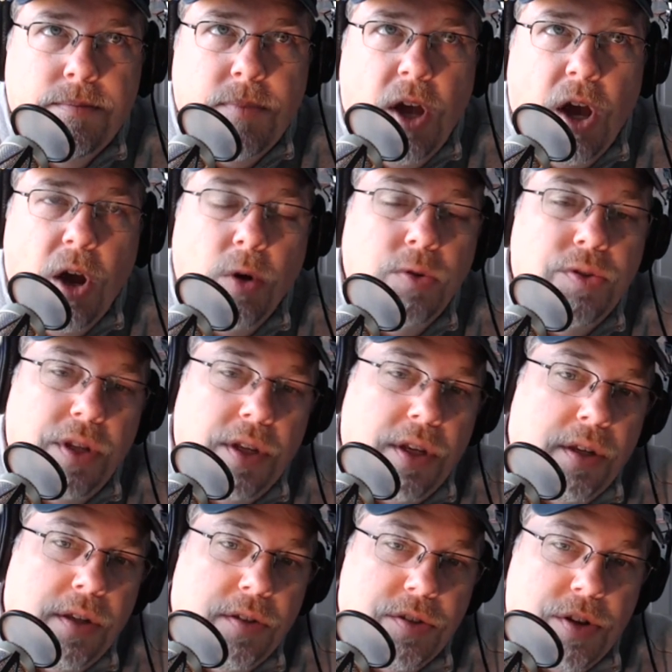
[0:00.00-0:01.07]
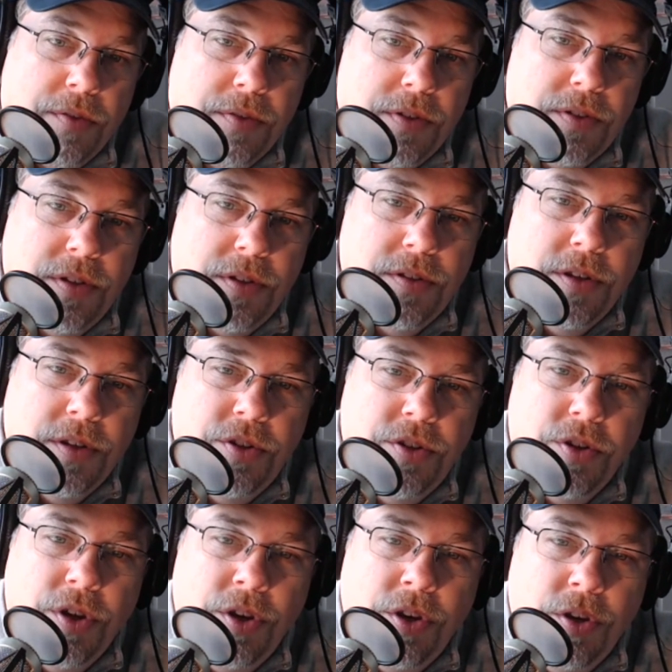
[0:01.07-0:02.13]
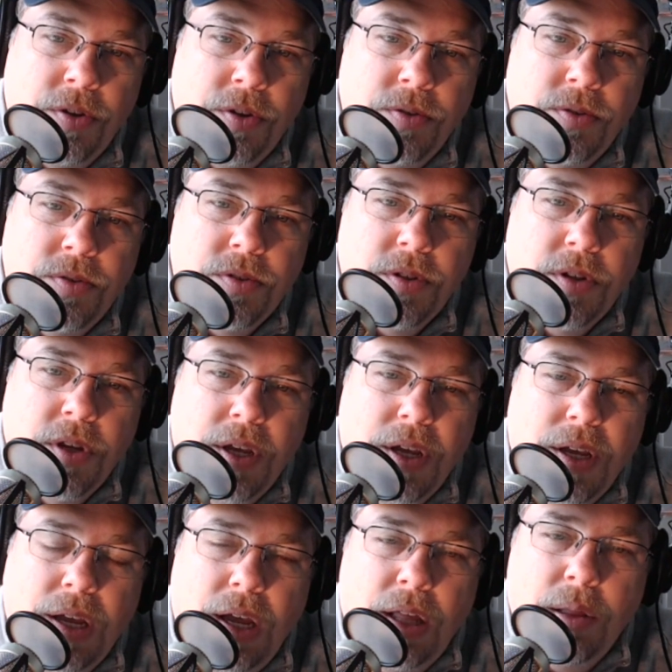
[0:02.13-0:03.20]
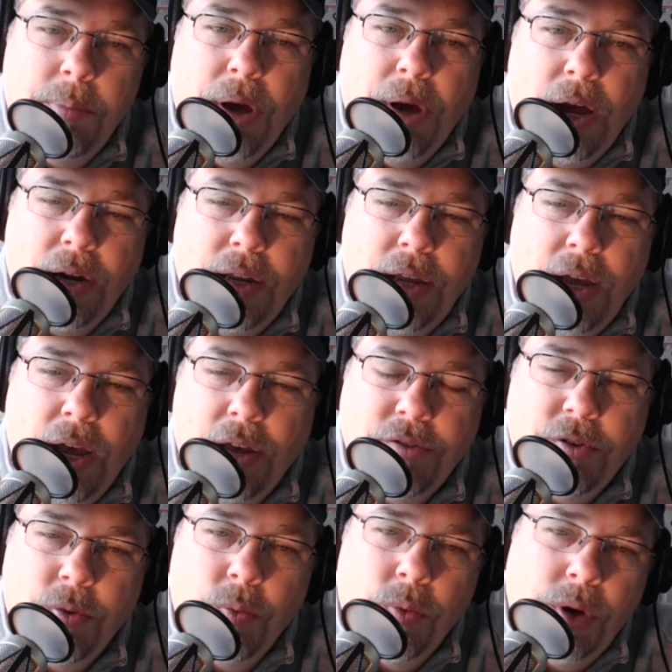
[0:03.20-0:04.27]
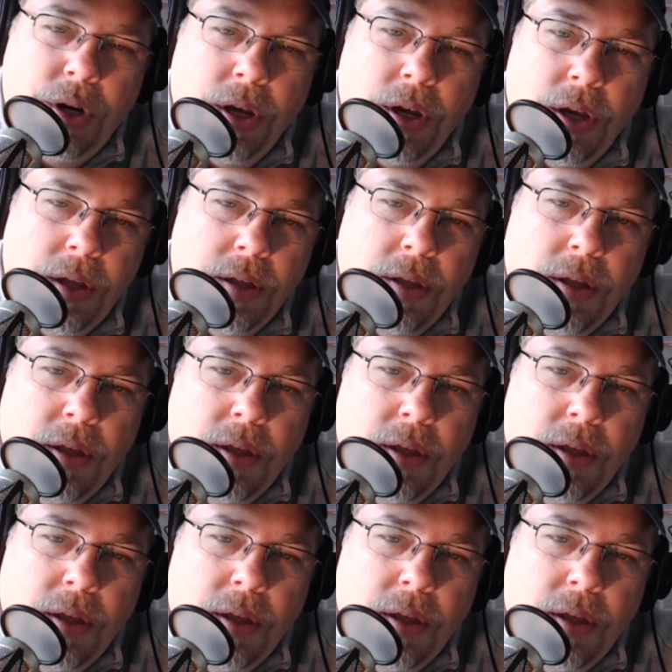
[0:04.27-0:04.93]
hosting services that you can use in the podcast arena.